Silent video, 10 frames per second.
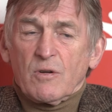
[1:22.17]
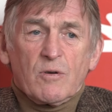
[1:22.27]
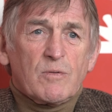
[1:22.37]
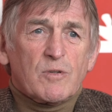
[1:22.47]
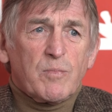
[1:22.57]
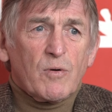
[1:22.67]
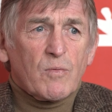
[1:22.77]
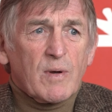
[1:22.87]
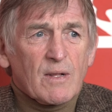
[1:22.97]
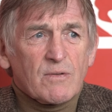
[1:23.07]
He always
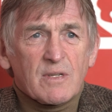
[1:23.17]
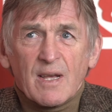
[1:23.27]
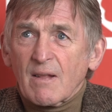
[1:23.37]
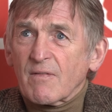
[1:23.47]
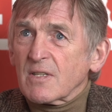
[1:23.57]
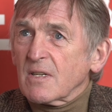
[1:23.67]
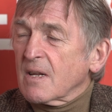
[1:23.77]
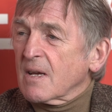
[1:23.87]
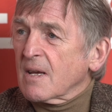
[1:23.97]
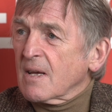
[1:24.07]
spoke well on television,
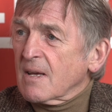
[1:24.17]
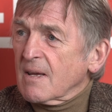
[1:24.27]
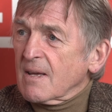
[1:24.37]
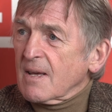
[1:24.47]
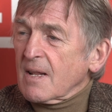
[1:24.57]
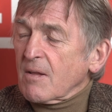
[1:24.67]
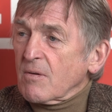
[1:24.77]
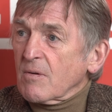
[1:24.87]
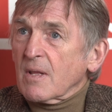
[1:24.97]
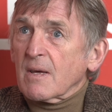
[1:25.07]
and I
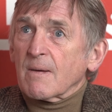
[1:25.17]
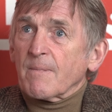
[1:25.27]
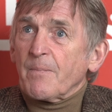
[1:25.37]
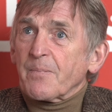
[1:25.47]
thought that